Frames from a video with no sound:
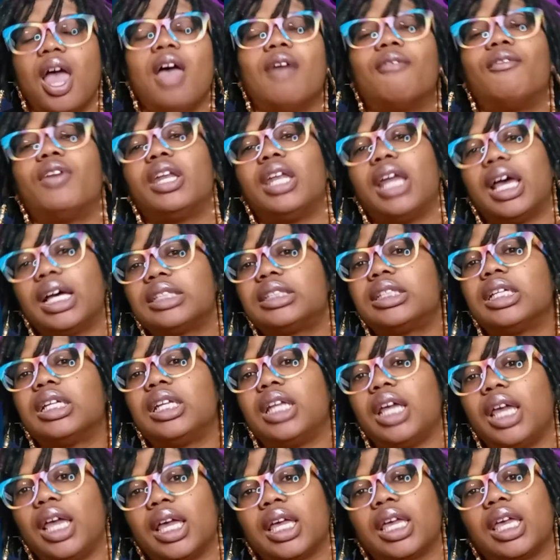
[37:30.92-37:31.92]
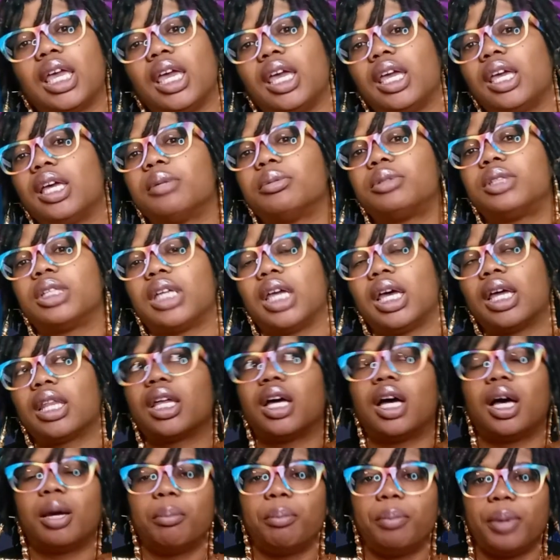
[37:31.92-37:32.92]
Vanessa did get him together
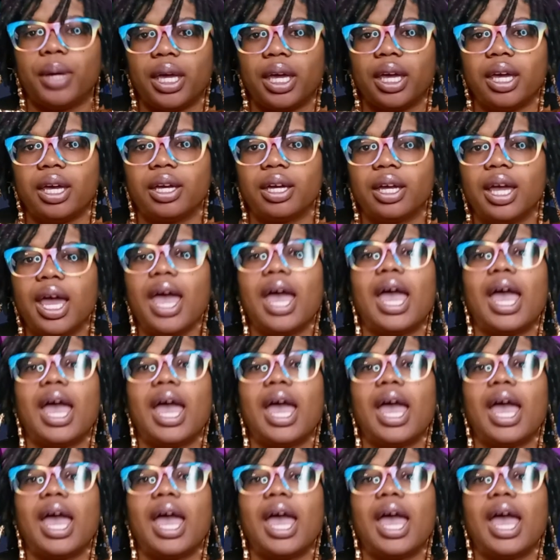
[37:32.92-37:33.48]
a bit,